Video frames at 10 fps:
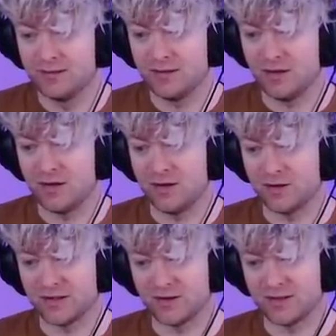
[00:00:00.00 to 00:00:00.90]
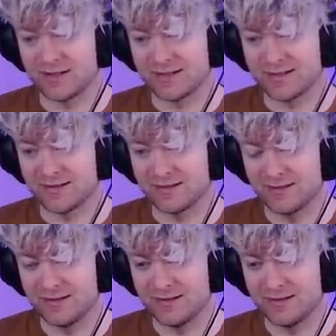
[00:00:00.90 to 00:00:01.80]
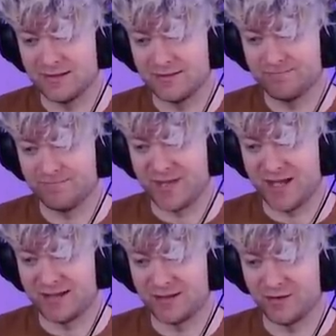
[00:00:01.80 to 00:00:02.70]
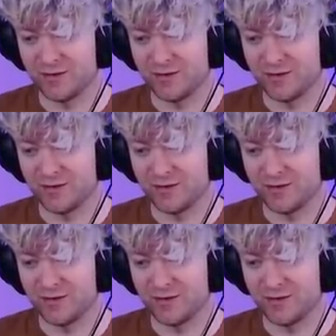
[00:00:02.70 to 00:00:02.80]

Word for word: Oh, Jonas, man, you're